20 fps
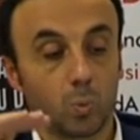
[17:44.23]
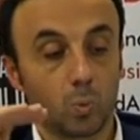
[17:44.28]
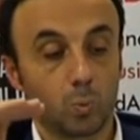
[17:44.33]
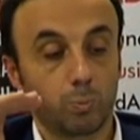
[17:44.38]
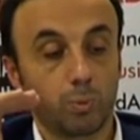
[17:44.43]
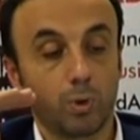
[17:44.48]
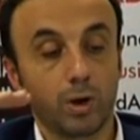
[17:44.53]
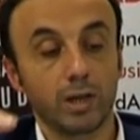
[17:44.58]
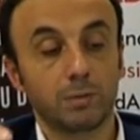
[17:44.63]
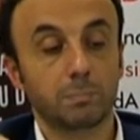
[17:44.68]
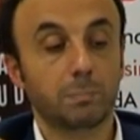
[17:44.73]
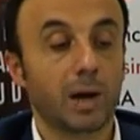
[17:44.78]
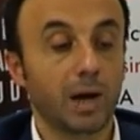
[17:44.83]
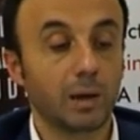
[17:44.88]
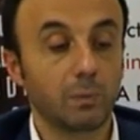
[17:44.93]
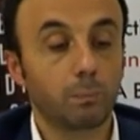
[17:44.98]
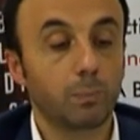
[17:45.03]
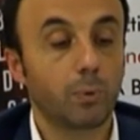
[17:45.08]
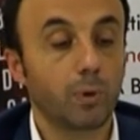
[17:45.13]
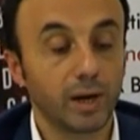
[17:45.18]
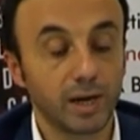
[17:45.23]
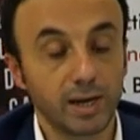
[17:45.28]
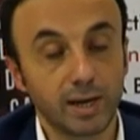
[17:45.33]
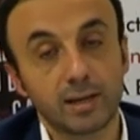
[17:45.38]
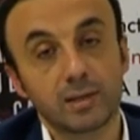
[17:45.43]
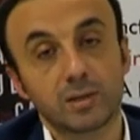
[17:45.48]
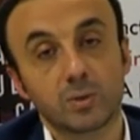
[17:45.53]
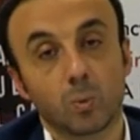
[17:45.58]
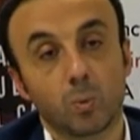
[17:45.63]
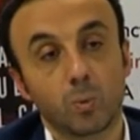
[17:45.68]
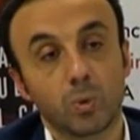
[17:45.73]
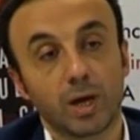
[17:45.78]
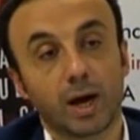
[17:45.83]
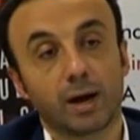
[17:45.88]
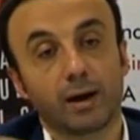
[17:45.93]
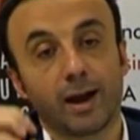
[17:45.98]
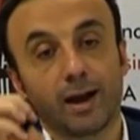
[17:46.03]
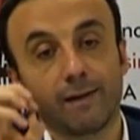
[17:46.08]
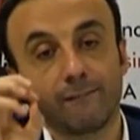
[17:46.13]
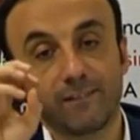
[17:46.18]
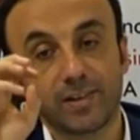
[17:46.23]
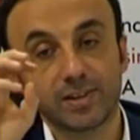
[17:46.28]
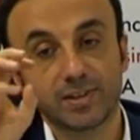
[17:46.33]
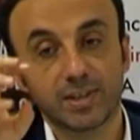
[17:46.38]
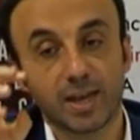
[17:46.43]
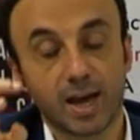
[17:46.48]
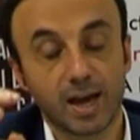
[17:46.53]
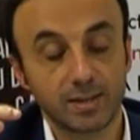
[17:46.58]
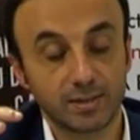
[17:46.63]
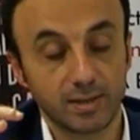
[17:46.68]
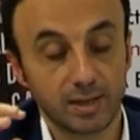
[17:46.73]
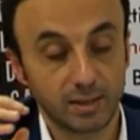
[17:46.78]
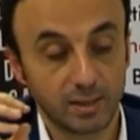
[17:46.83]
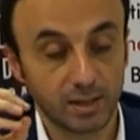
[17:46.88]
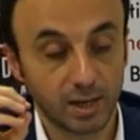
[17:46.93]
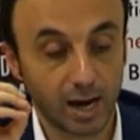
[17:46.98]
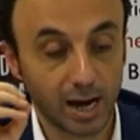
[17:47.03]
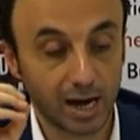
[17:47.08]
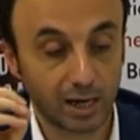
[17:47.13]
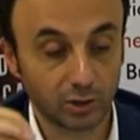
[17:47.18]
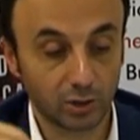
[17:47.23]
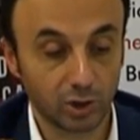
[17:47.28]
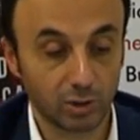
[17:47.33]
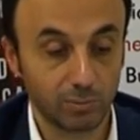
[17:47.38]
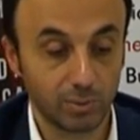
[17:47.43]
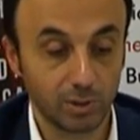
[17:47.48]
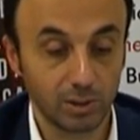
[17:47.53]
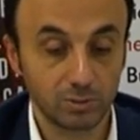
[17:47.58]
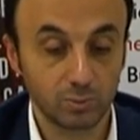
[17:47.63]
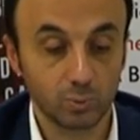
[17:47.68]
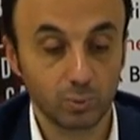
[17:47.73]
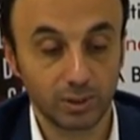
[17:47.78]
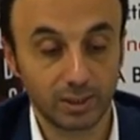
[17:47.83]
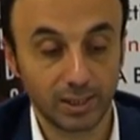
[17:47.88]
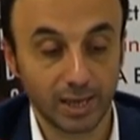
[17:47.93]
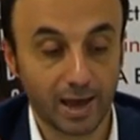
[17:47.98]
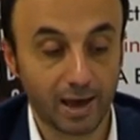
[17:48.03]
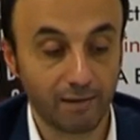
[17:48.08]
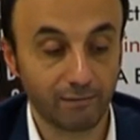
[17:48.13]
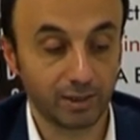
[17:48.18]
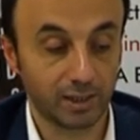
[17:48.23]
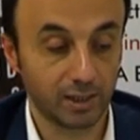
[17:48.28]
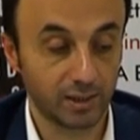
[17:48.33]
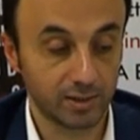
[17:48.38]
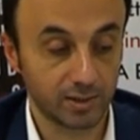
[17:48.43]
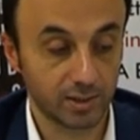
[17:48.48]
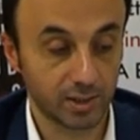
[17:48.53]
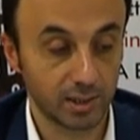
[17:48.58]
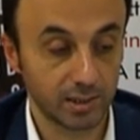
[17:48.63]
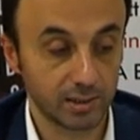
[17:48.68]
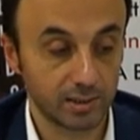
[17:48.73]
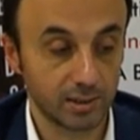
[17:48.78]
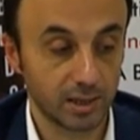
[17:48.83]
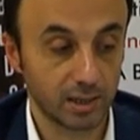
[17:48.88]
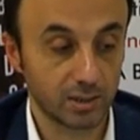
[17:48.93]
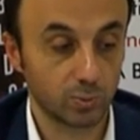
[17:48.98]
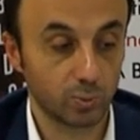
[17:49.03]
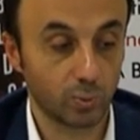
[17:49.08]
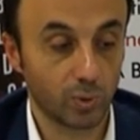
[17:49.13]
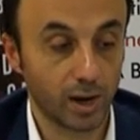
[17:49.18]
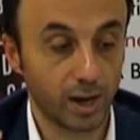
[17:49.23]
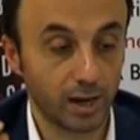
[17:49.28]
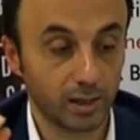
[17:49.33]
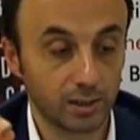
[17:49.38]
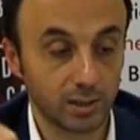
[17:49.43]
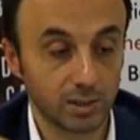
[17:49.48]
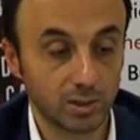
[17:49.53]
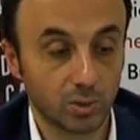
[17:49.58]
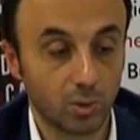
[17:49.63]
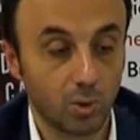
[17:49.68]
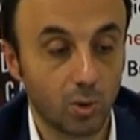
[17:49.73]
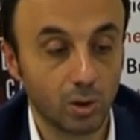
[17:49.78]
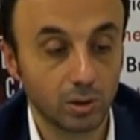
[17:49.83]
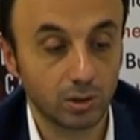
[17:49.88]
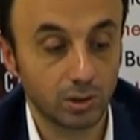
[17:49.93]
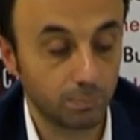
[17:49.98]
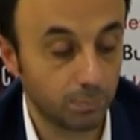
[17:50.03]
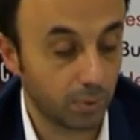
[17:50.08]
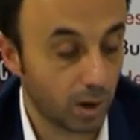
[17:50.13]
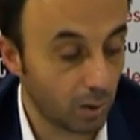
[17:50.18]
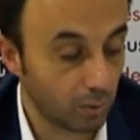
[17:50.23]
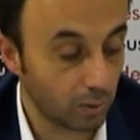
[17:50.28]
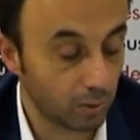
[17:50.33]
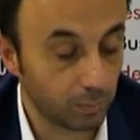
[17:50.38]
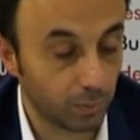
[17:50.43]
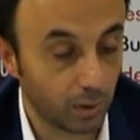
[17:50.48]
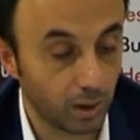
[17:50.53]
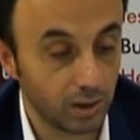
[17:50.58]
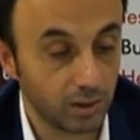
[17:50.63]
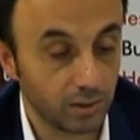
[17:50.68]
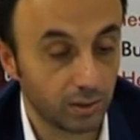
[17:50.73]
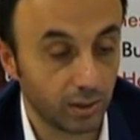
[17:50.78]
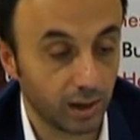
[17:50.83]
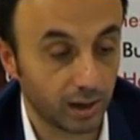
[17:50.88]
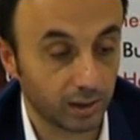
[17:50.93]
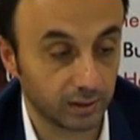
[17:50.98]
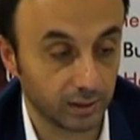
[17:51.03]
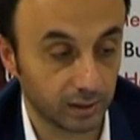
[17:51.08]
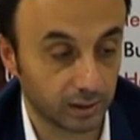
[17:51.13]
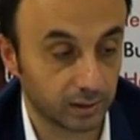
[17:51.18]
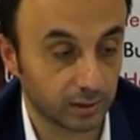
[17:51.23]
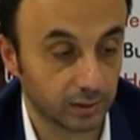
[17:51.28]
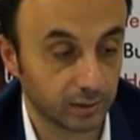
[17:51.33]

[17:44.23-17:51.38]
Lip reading: point by point, we are emphasizing the argument with the evidences. That's why it is called the PowerPoint technique.